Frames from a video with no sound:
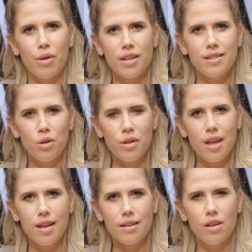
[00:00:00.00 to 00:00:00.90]
But I still
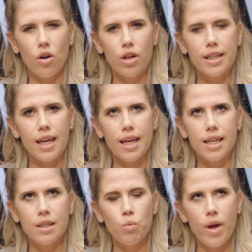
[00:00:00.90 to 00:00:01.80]
think God
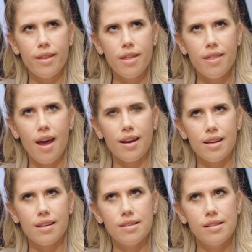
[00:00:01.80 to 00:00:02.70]
can, whether that
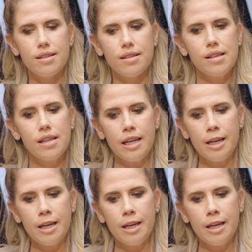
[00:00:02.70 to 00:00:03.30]
is